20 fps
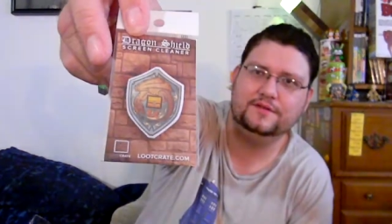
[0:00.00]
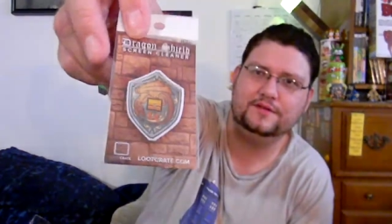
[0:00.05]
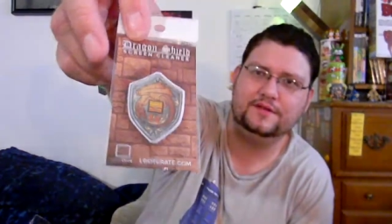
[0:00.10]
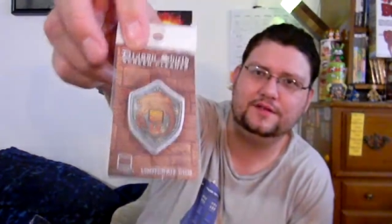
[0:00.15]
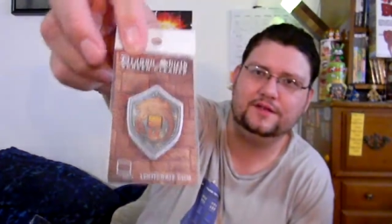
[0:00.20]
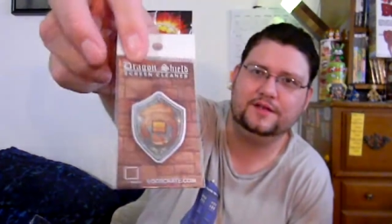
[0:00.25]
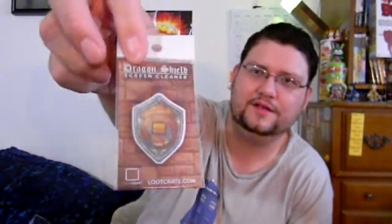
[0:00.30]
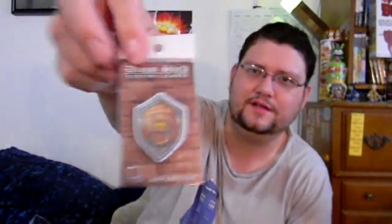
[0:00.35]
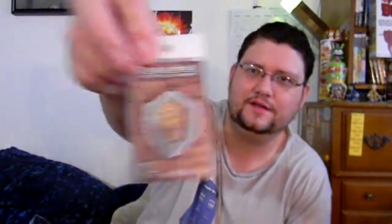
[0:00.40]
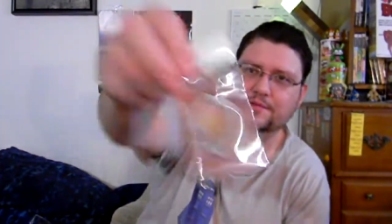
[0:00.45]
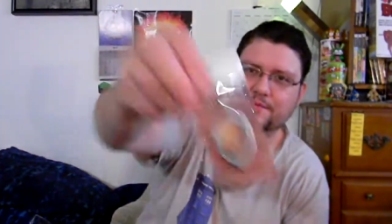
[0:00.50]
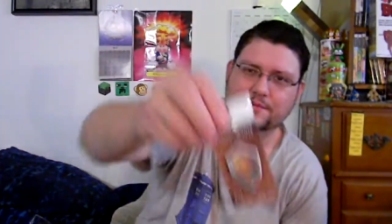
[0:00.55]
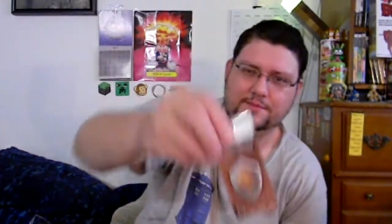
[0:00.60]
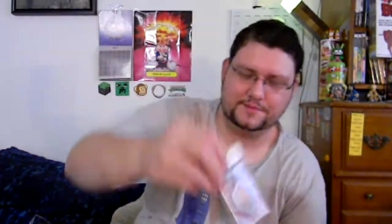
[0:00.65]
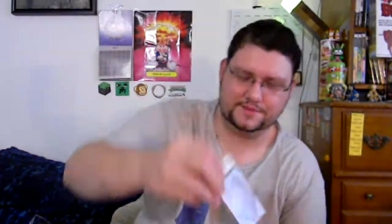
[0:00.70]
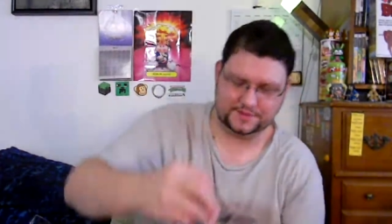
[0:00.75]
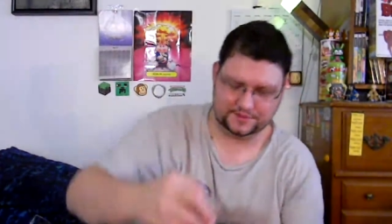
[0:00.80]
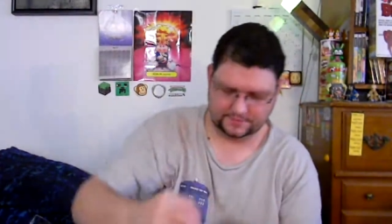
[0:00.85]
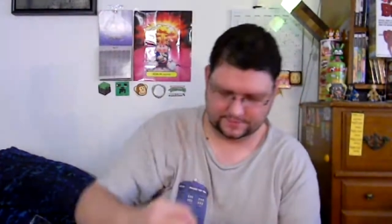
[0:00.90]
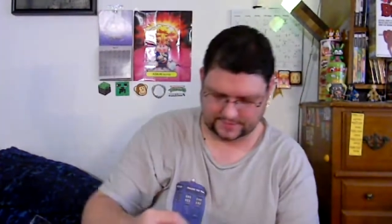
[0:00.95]
Um, I'm
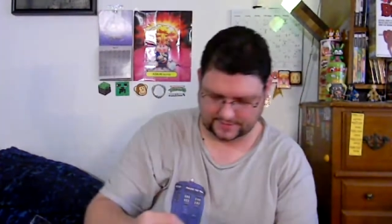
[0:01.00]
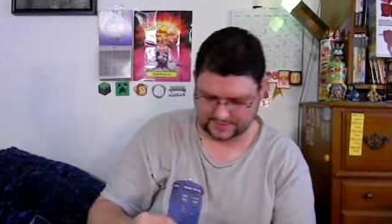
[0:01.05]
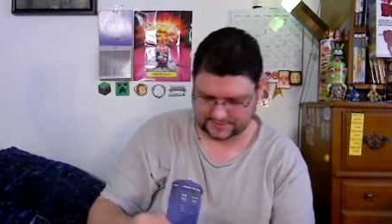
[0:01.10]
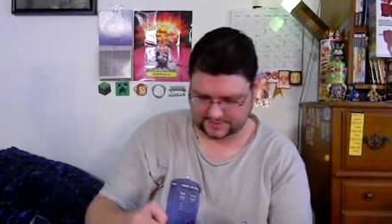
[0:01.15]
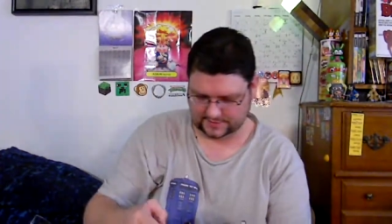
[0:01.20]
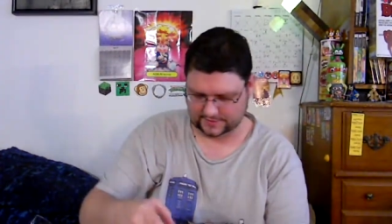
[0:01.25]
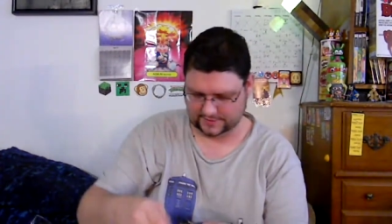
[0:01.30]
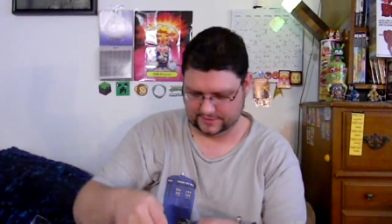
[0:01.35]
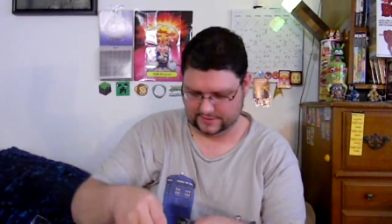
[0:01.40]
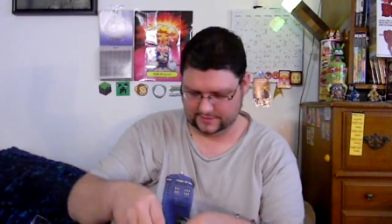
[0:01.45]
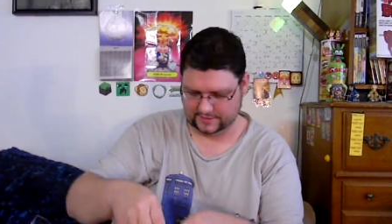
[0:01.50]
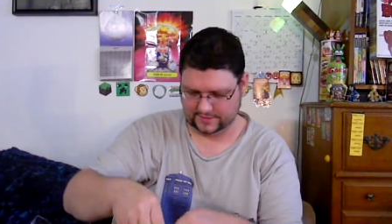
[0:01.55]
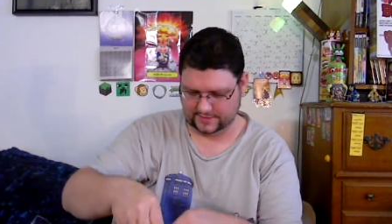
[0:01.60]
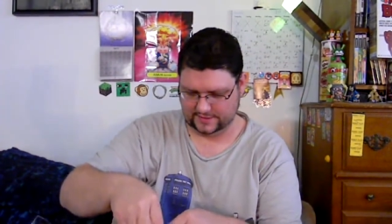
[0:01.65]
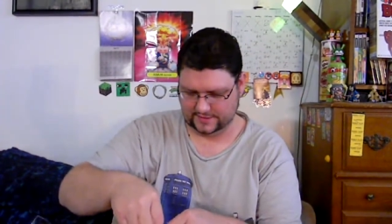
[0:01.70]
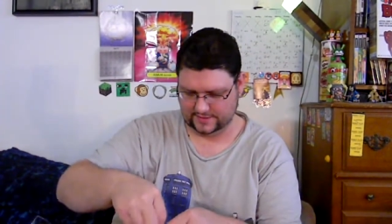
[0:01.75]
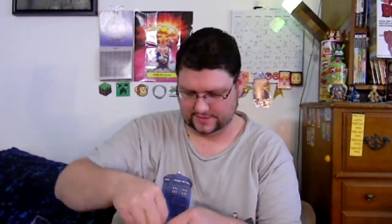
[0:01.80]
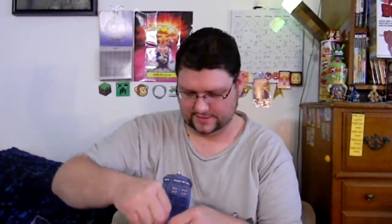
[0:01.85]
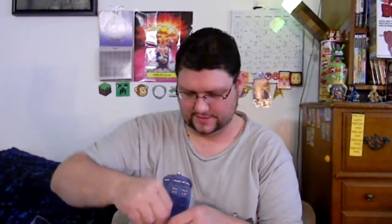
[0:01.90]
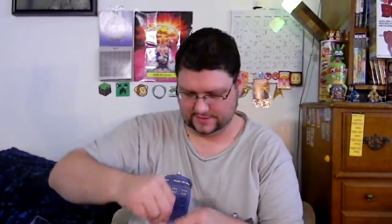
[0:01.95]
assuming it's a little.
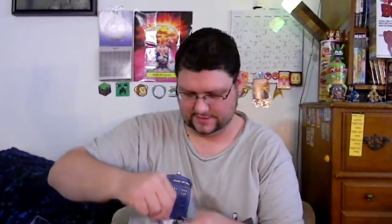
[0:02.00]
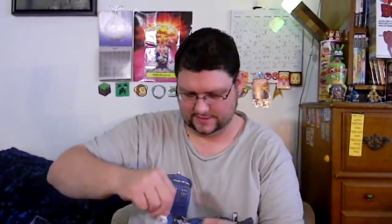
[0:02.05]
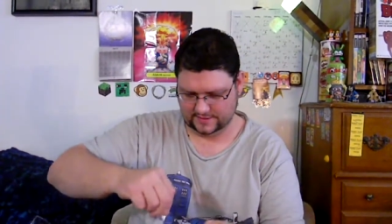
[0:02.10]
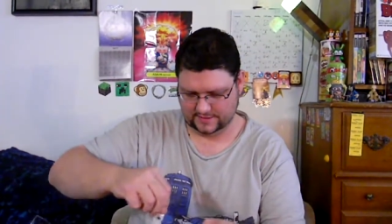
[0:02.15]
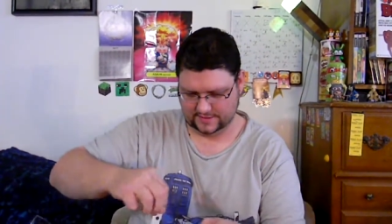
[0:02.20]
Uh,